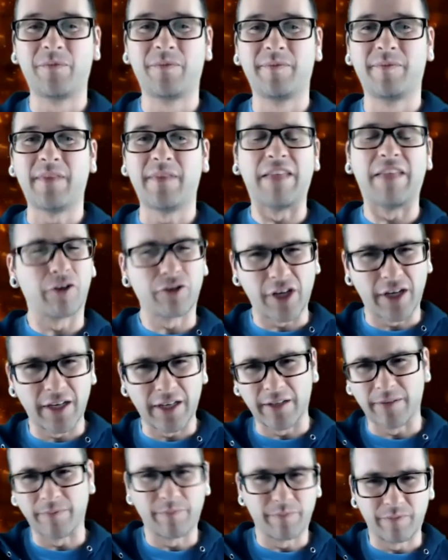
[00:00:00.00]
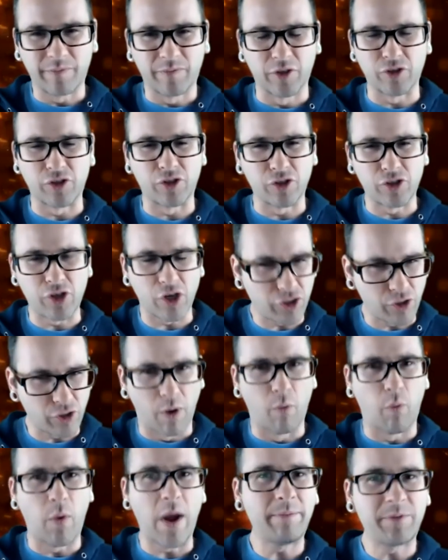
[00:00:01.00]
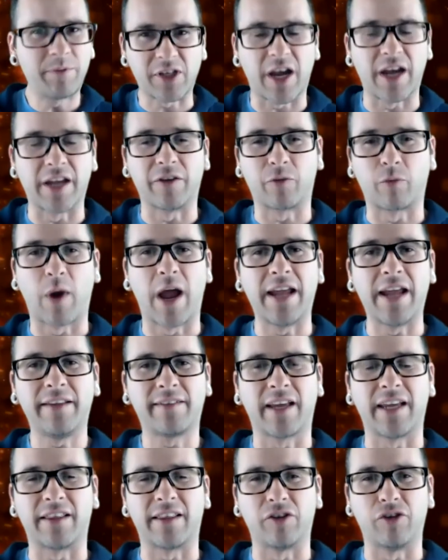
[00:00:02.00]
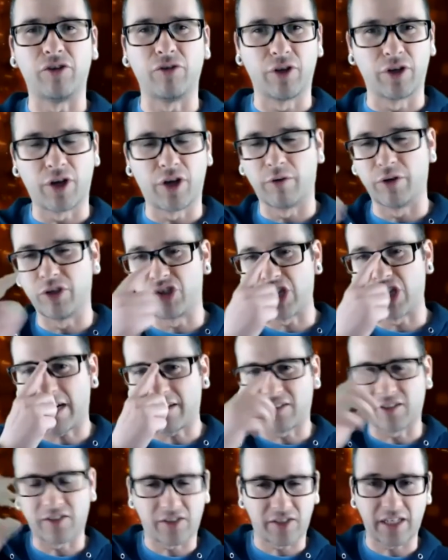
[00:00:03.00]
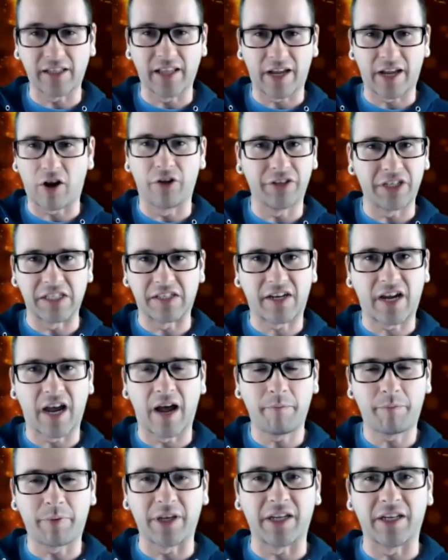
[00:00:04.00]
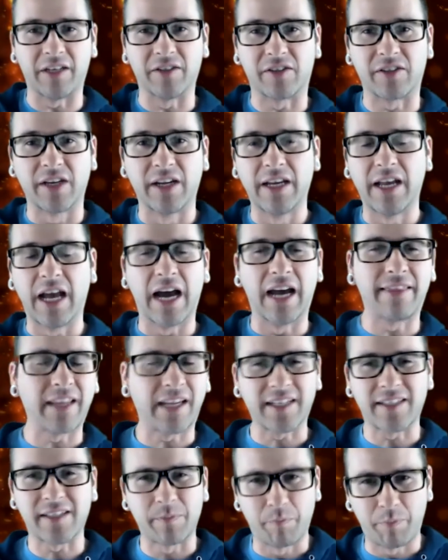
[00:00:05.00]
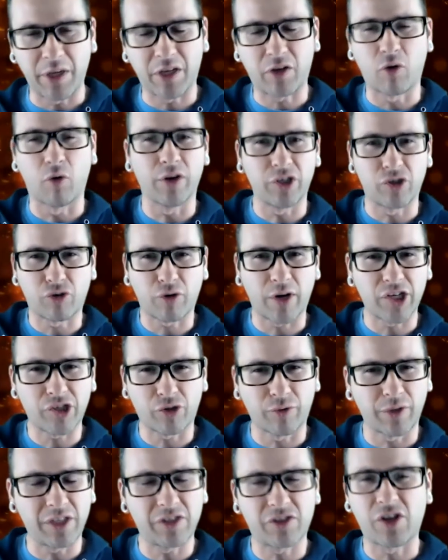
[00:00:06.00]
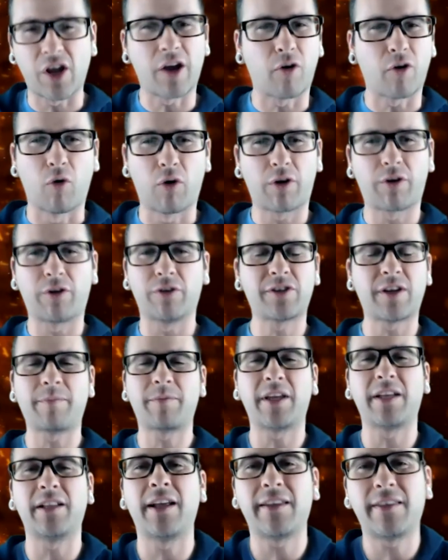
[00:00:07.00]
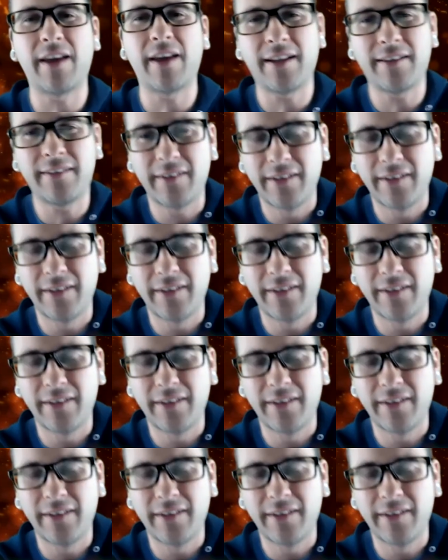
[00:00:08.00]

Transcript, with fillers: and yes. there's a there's there's also a website right like that you can go and check to see like all these companies i think it's bitcointreasuries.org or something like that